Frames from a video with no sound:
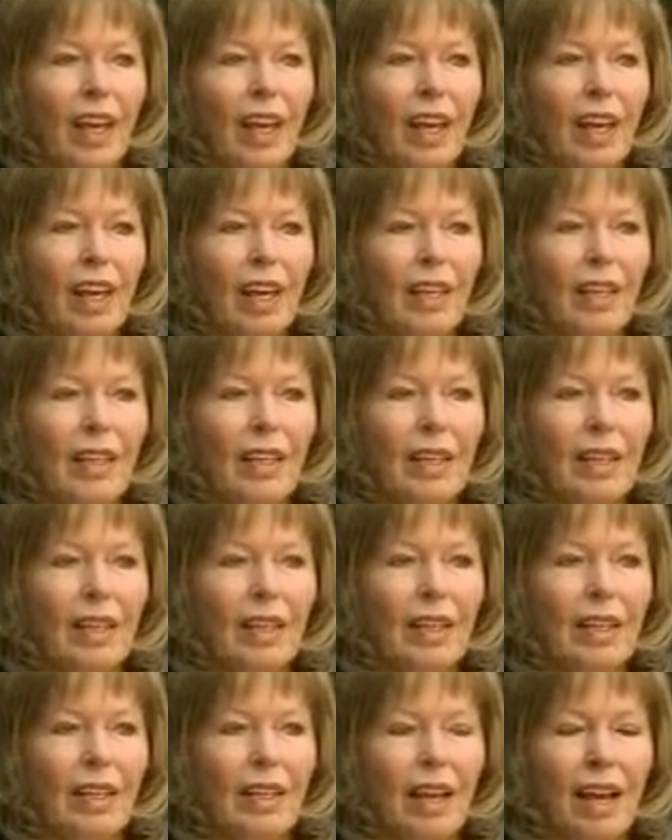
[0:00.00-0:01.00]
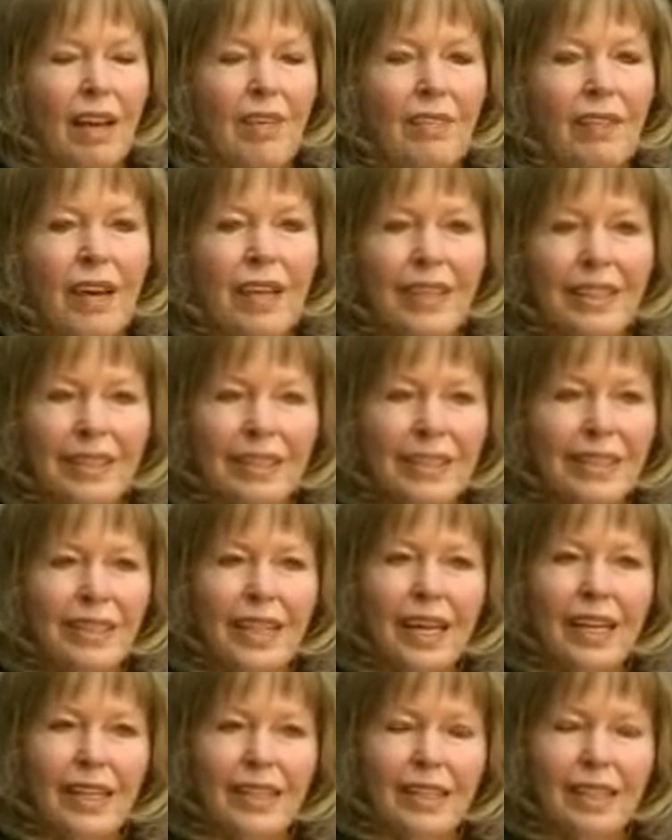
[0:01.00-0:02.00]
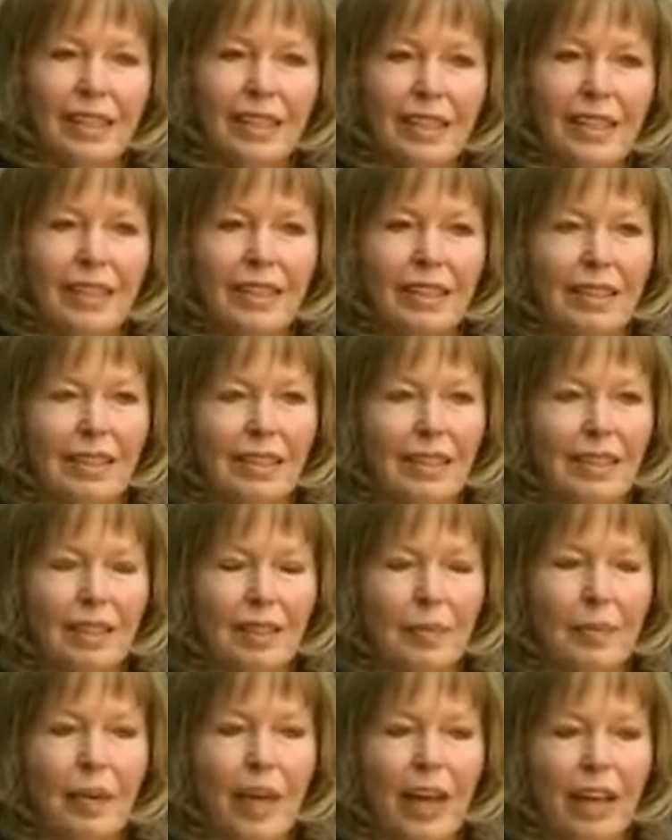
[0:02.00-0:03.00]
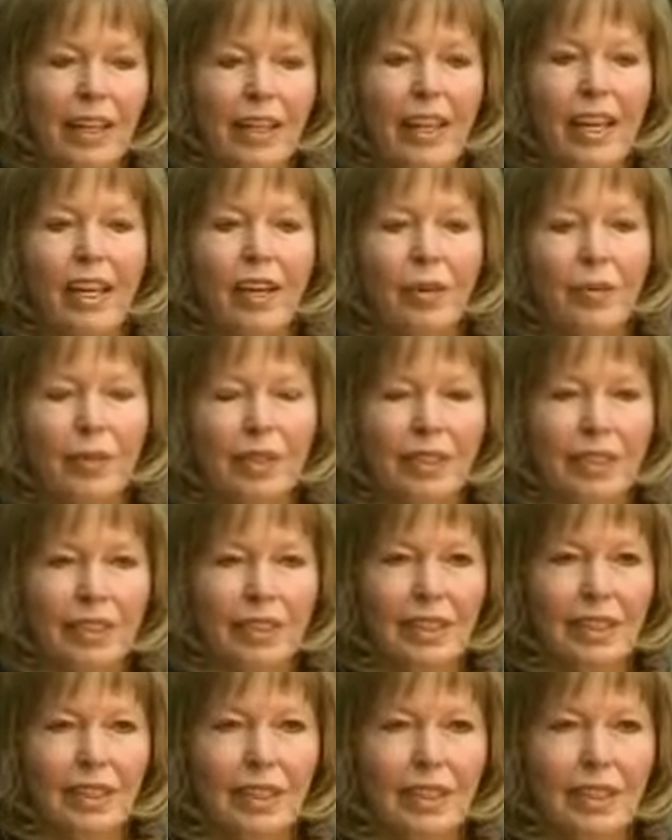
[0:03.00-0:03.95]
And I finally decided that the Pioneer was